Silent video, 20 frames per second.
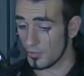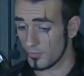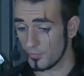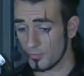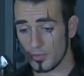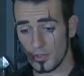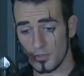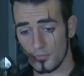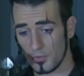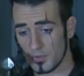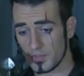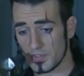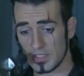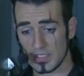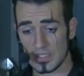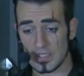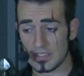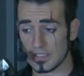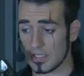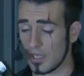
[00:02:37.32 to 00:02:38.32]
of beautiful
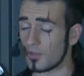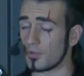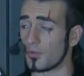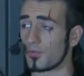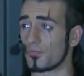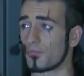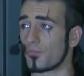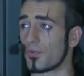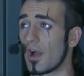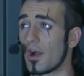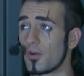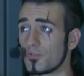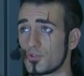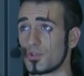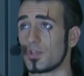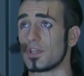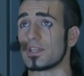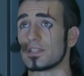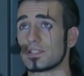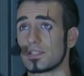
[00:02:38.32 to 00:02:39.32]
cities, a lot of
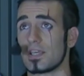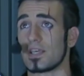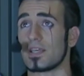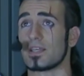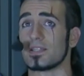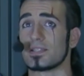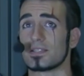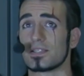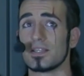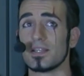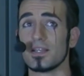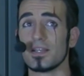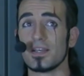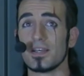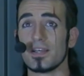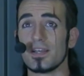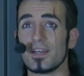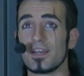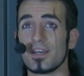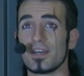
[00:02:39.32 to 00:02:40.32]
countries, and
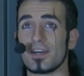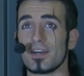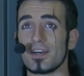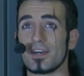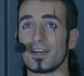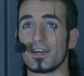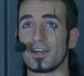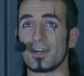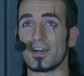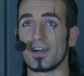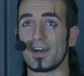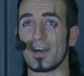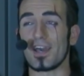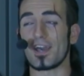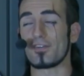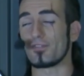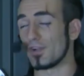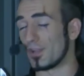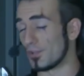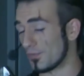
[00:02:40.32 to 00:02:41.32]
I
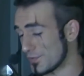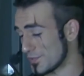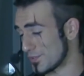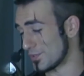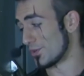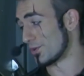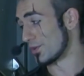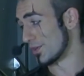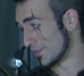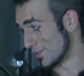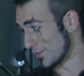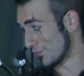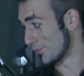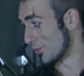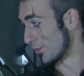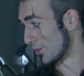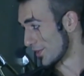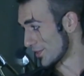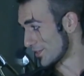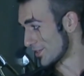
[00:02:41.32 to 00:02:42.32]
have a lot of stories, of
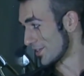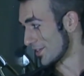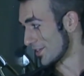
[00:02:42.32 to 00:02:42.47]
course.